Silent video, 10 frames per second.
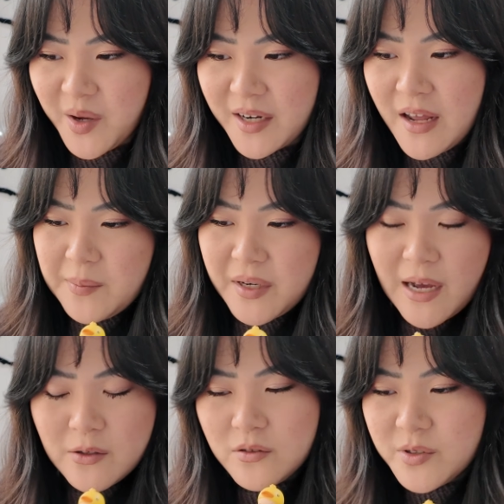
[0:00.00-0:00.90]
but
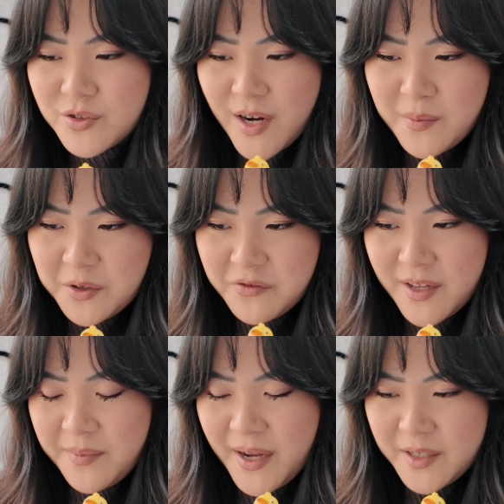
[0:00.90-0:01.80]
I'd always try and
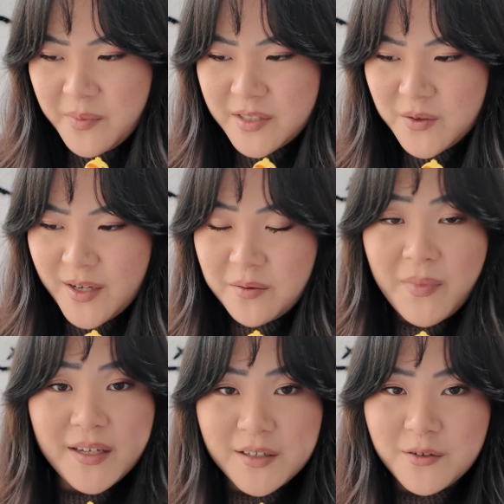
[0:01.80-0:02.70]
modify the pattern a bit so I can
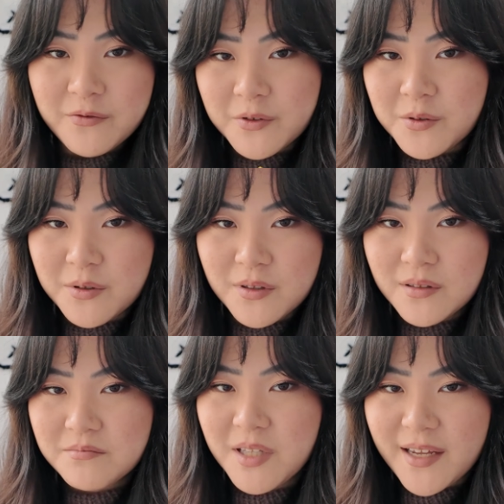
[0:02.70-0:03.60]
make it a full
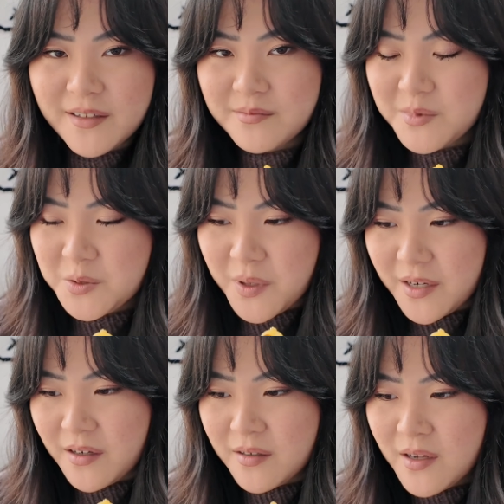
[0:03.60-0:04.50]
like
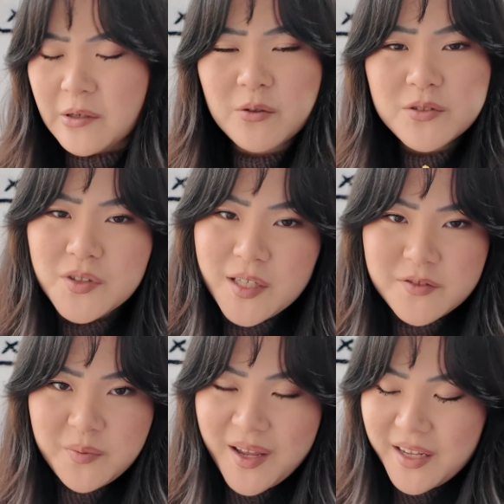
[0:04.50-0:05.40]
sweater, but I'd also
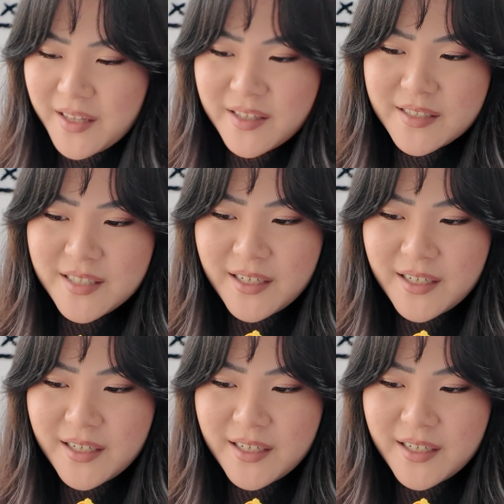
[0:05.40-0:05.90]
love to make it in this.